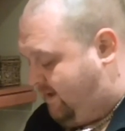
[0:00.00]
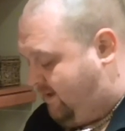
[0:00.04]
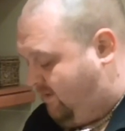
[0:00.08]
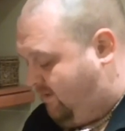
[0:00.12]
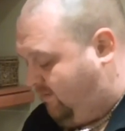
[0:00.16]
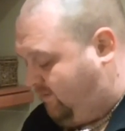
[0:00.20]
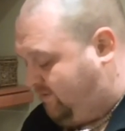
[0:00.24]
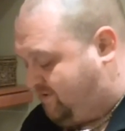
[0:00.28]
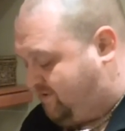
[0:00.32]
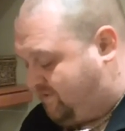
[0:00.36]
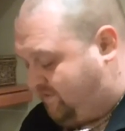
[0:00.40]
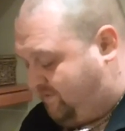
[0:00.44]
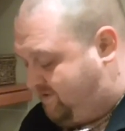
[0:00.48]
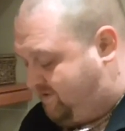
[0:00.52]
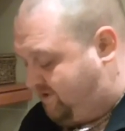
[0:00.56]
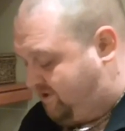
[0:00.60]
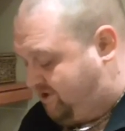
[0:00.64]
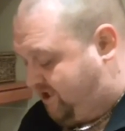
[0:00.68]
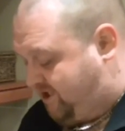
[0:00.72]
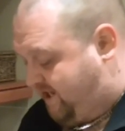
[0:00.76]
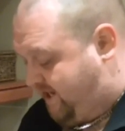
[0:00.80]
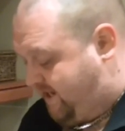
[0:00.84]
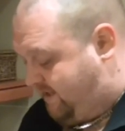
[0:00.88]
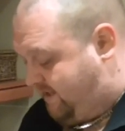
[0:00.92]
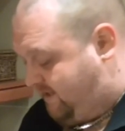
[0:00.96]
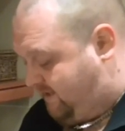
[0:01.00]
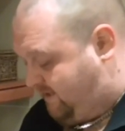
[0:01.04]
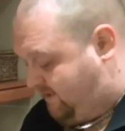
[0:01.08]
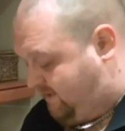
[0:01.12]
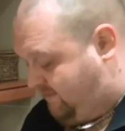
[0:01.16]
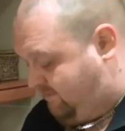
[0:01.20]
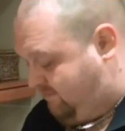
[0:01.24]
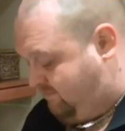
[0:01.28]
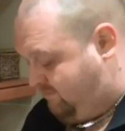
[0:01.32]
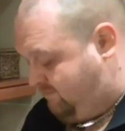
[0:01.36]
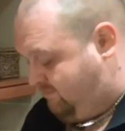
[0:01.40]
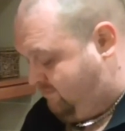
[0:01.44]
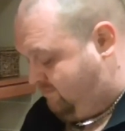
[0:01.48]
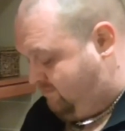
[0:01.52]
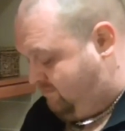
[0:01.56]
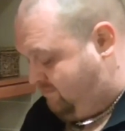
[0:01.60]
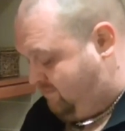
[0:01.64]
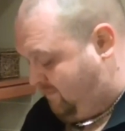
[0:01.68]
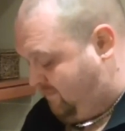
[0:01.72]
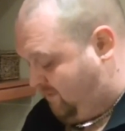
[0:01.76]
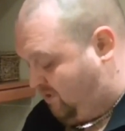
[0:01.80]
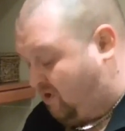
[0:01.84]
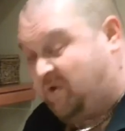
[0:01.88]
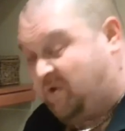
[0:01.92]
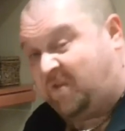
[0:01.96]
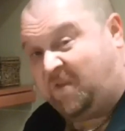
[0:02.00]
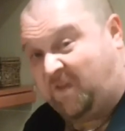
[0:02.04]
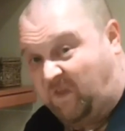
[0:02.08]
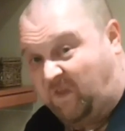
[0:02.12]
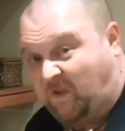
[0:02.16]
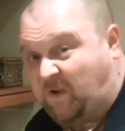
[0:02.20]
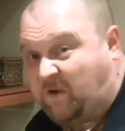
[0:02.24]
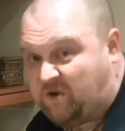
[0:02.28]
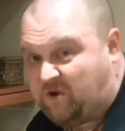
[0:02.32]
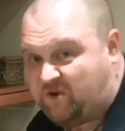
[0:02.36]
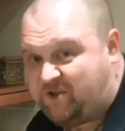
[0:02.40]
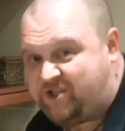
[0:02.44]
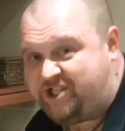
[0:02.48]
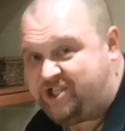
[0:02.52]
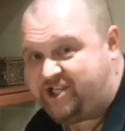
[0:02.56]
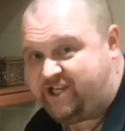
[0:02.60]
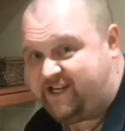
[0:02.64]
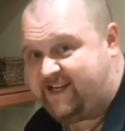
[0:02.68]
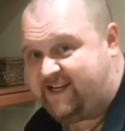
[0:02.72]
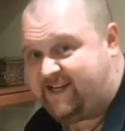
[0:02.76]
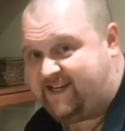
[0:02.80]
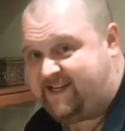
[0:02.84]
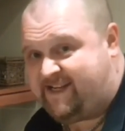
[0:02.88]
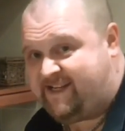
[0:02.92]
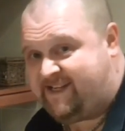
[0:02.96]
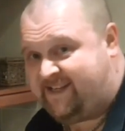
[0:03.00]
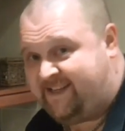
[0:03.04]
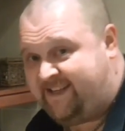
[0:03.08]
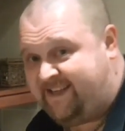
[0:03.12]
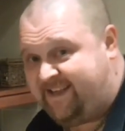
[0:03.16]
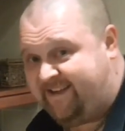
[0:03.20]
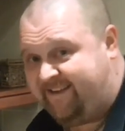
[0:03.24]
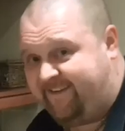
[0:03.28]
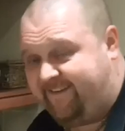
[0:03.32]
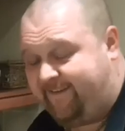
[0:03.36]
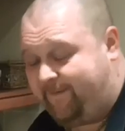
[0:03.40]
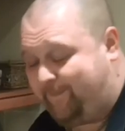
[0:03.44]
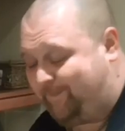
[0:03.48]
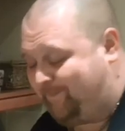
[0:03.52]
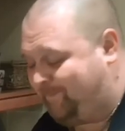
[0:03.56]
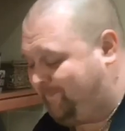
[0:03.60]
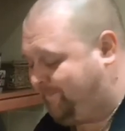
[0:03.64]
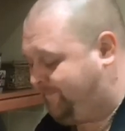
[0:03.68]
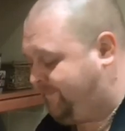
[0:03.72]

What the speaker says: All sorts of jazz. The good shit, yeah?